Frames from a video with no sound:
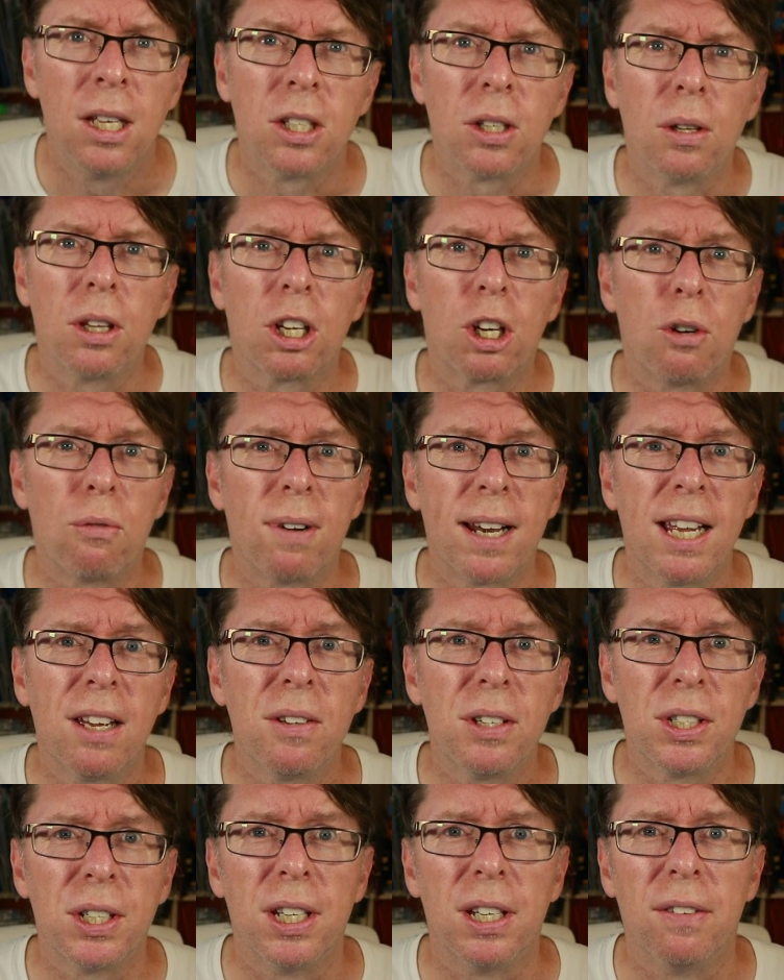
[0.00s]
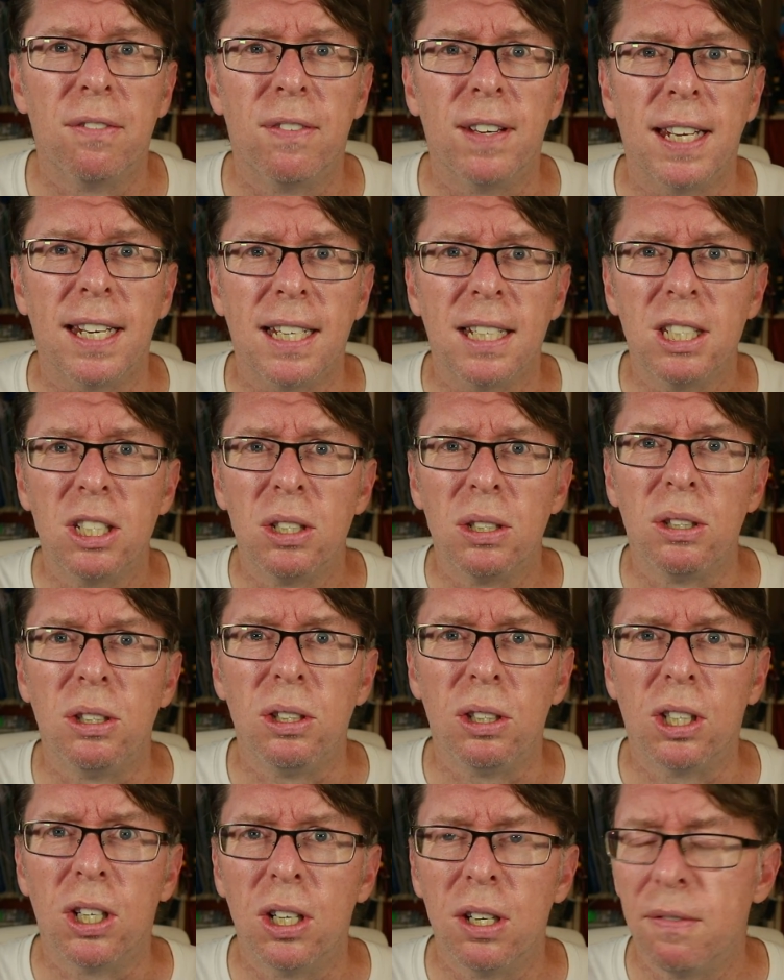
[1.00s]
So on the ground side of things,
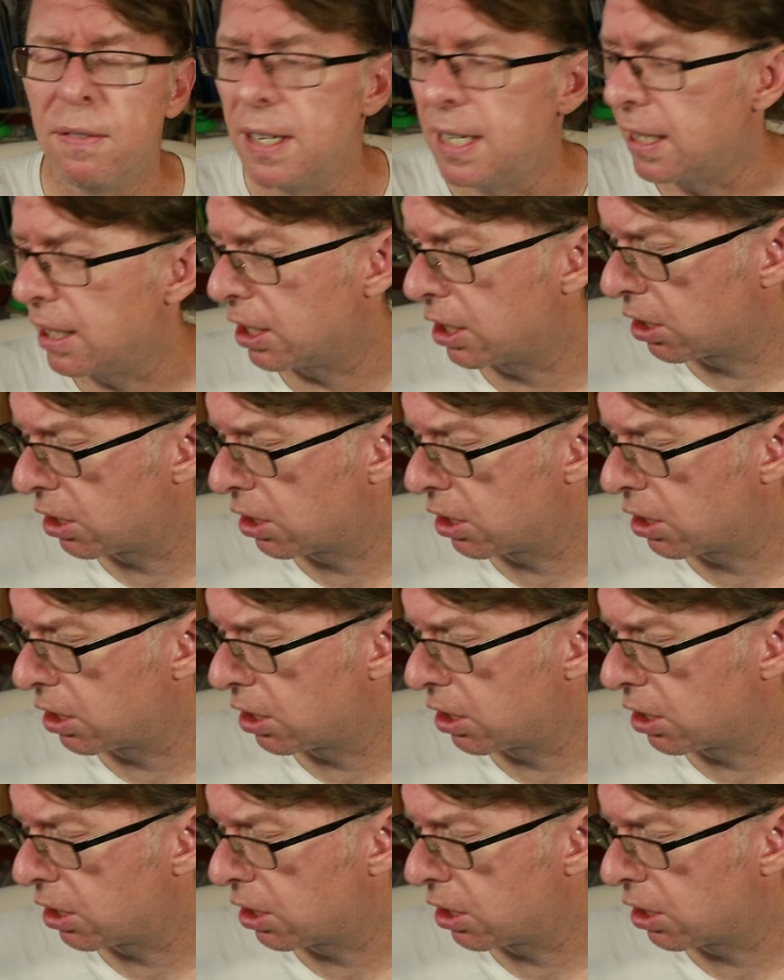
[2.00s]
you kind of need a